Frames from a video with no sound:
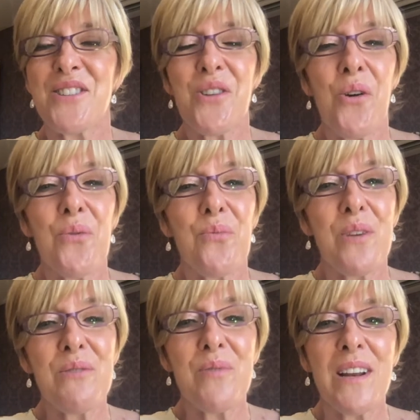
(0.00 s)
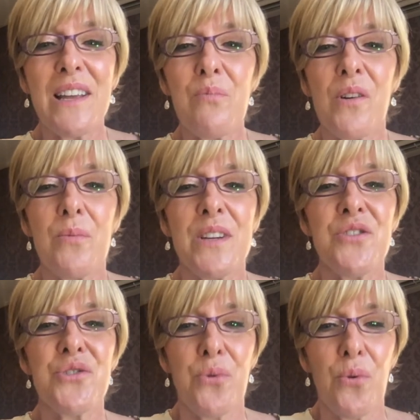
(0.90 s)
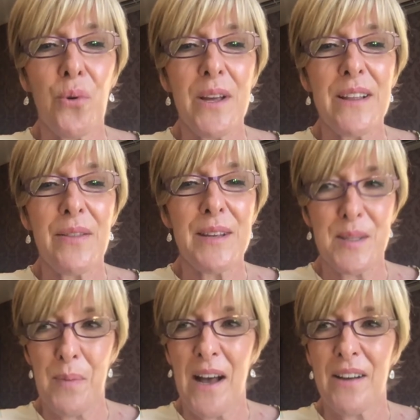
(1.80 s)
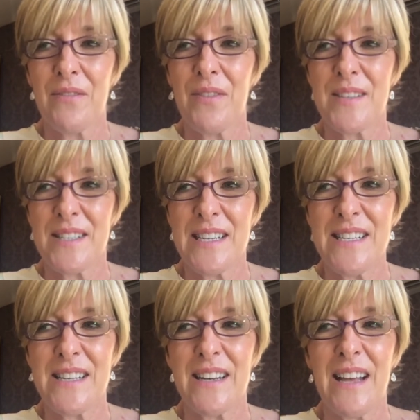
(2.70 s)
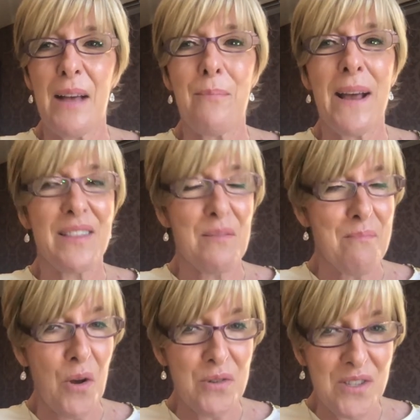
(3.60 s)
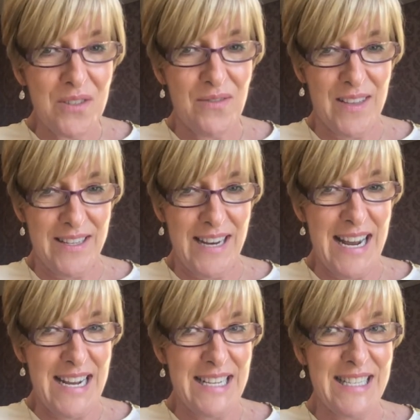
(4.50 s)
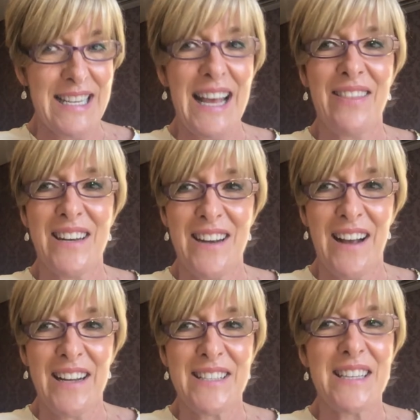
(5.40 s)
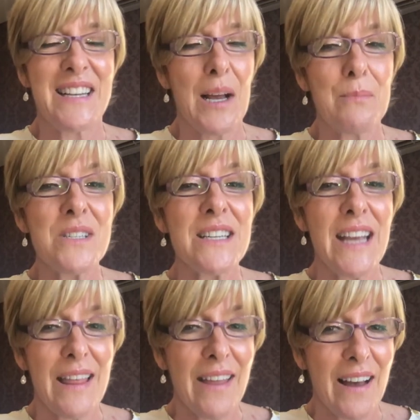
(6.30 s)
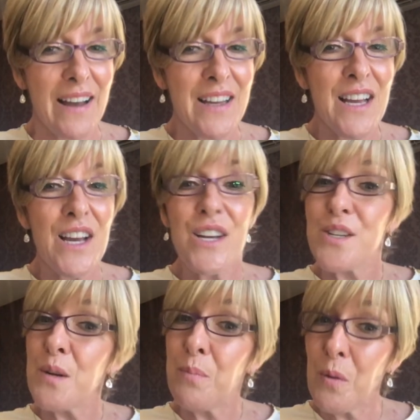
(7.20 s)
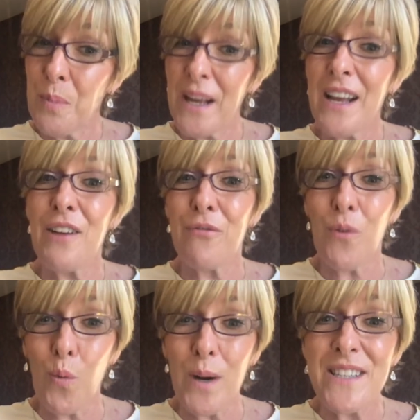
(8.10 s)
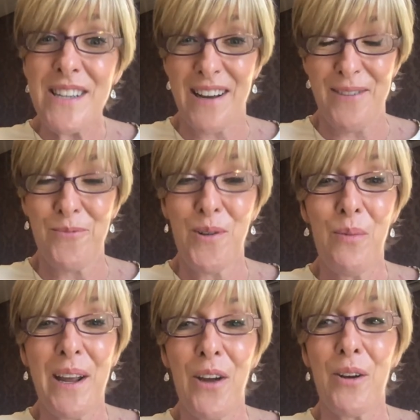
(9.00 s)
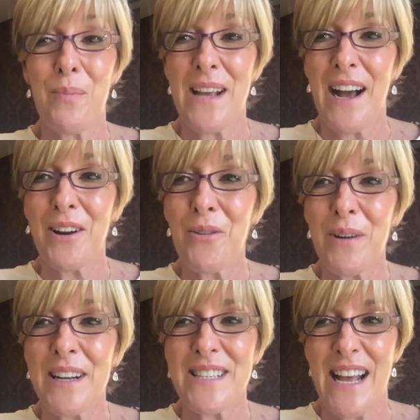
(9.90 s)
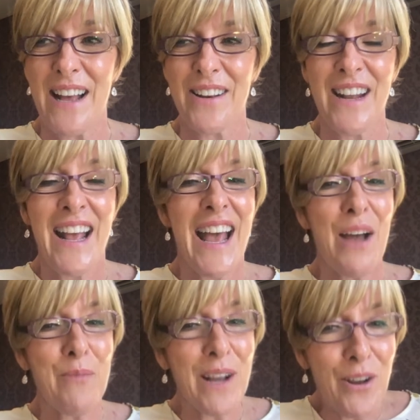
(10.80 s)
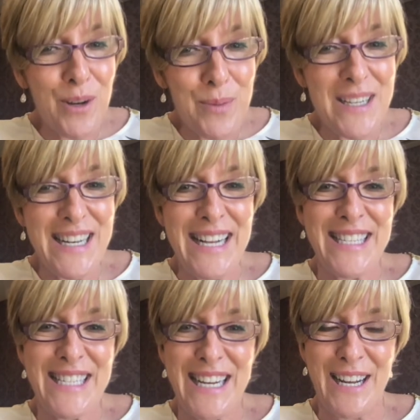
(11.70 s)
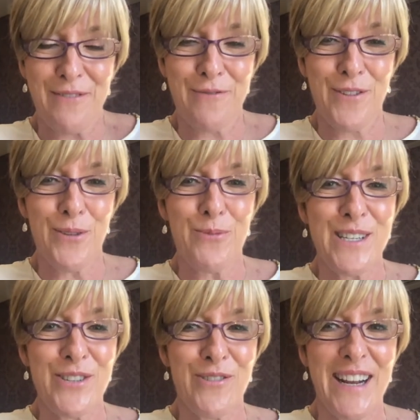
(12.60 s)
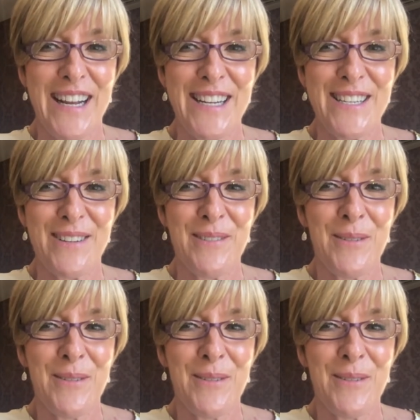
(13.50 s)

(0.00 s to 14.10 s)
so we really want to enjoy this part of the season and make the most of the days and the nights and come together to prepare for winter, where we're going to be hunkering down and we're going to be nesting for the winter ahead.